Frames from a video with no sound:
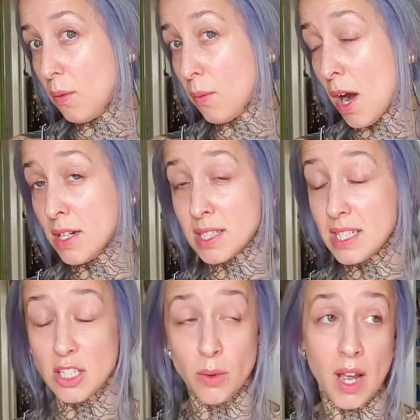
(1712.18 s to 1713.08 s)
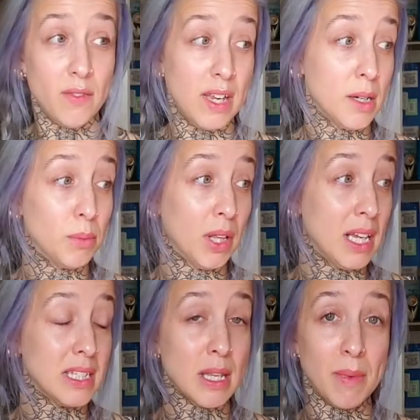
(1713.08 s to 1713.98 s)
honestly don't have any
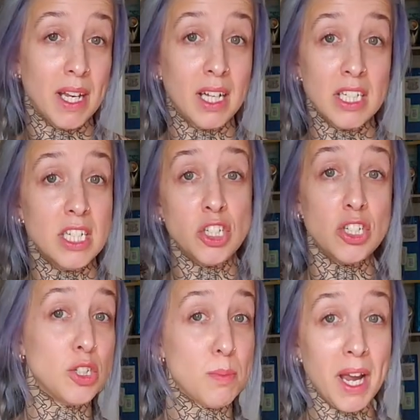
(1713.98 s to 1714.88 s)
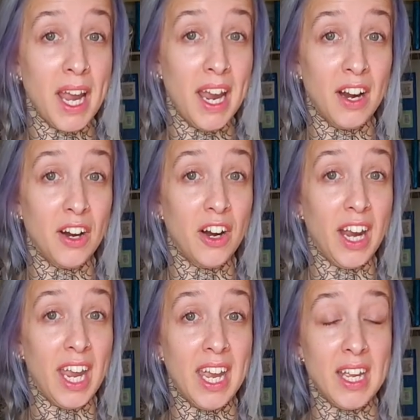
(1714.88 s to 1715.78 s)
complaints. I mean, it conditioned my
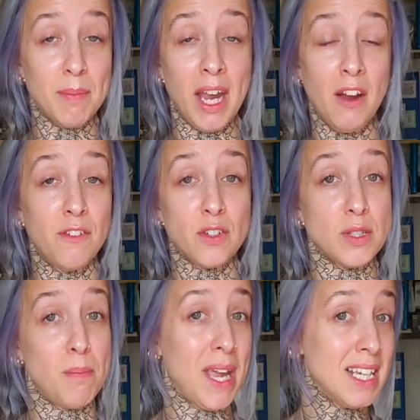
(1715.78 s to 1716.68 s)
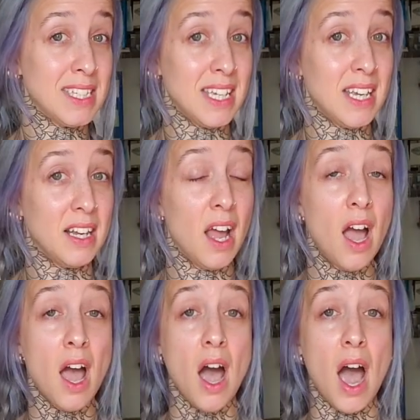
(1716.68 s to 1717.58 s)
hair. My hair feels amazing.
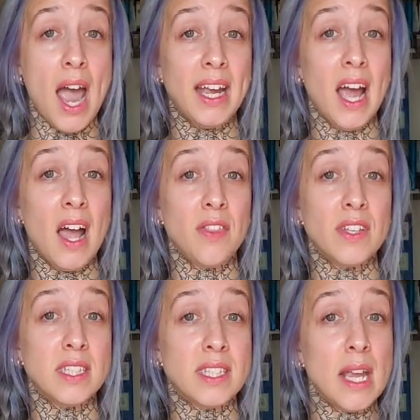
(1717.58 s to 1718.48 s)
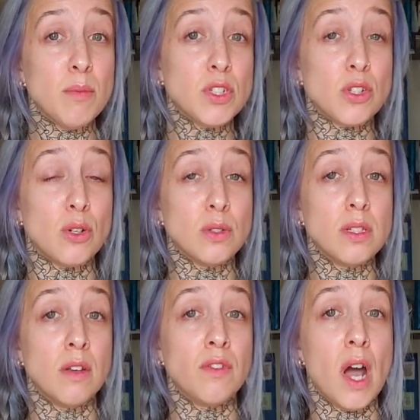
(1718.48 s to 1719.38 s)
I got the same results,
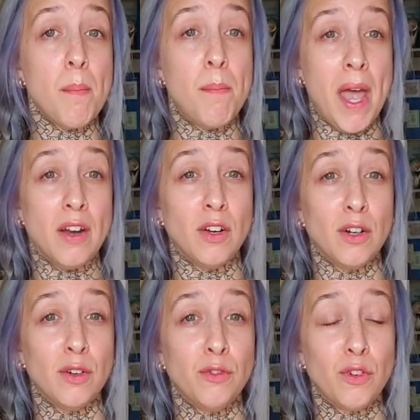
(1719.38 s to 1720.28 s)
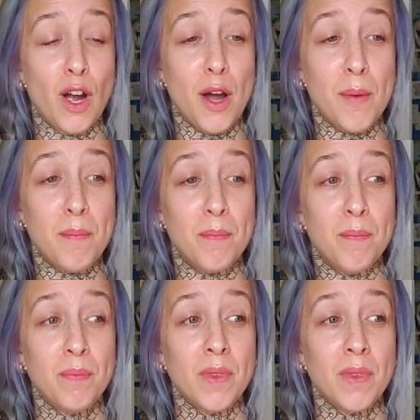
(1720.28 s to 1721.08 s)
if not better, from